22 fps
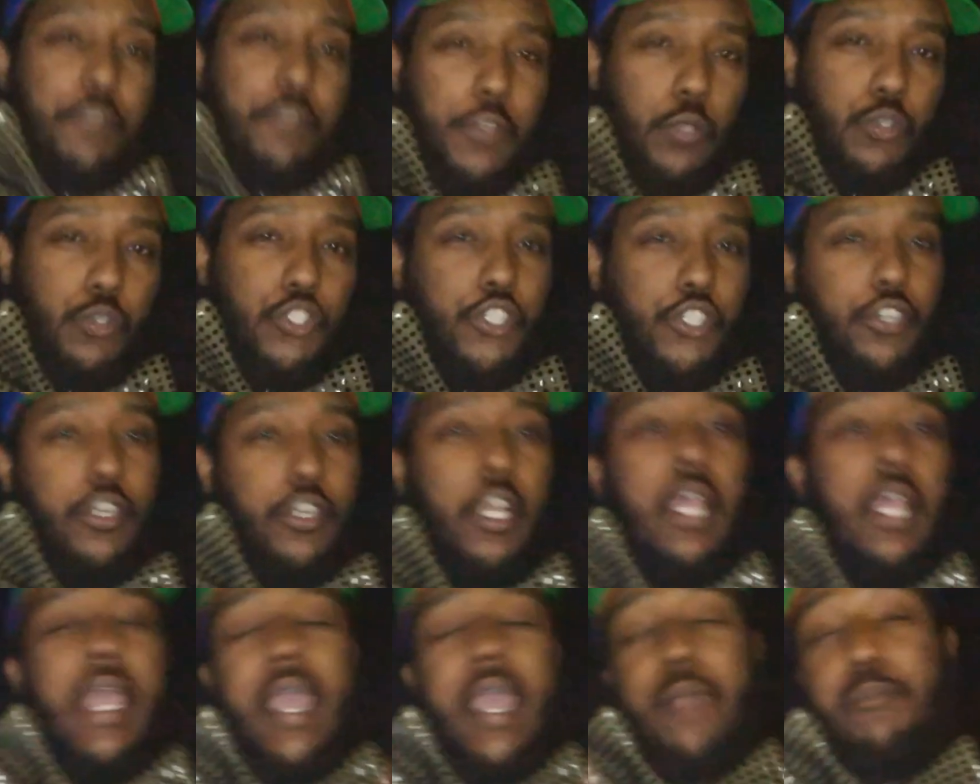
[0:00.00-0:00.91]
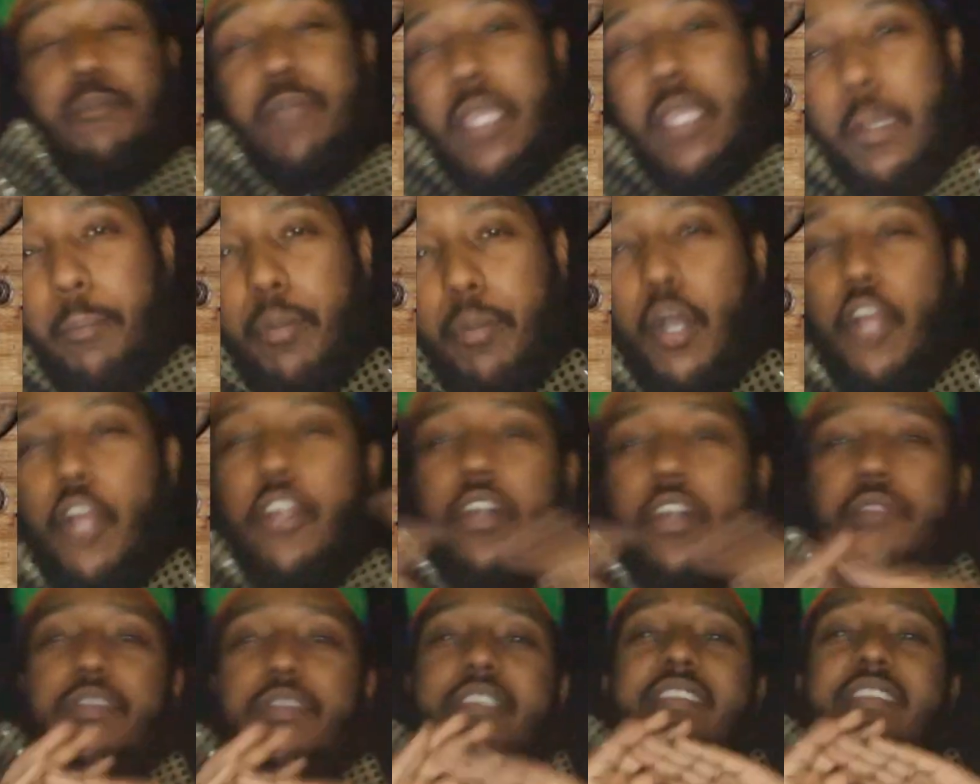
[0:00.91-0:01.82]
future and be a
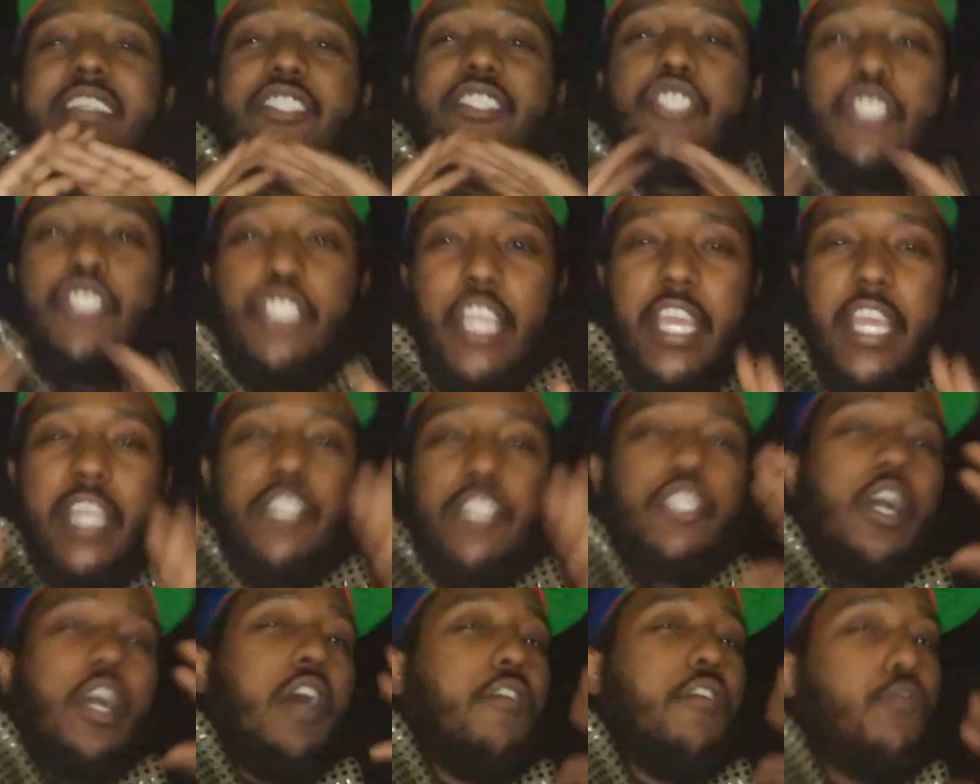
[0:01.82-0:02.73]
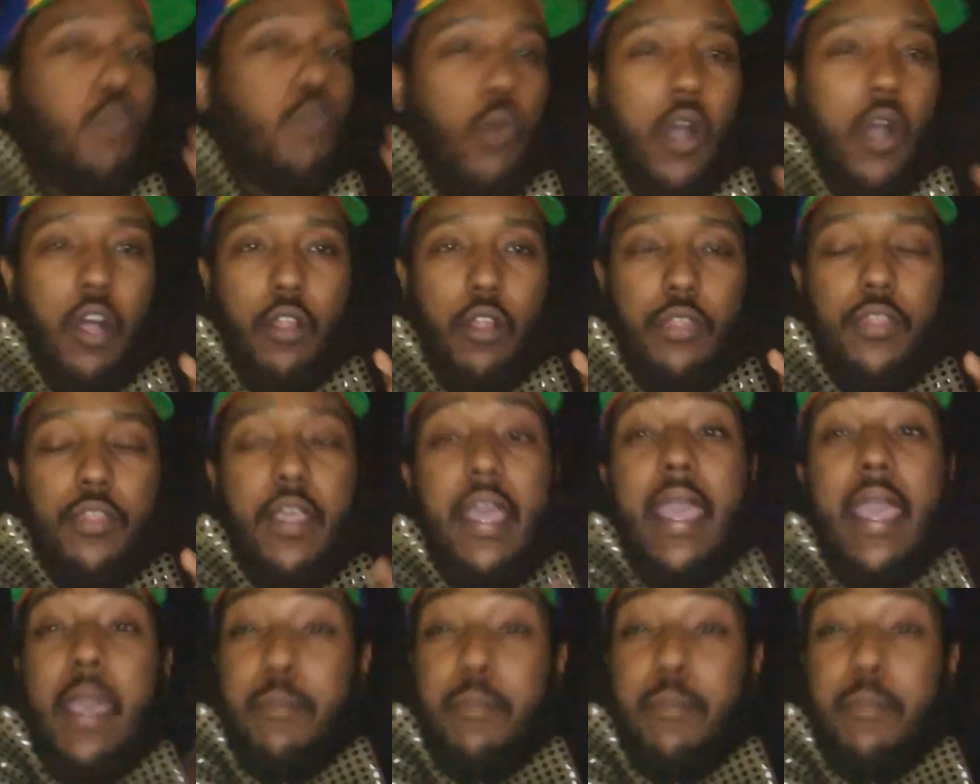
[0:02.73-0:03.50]
part of this exchange of wealth.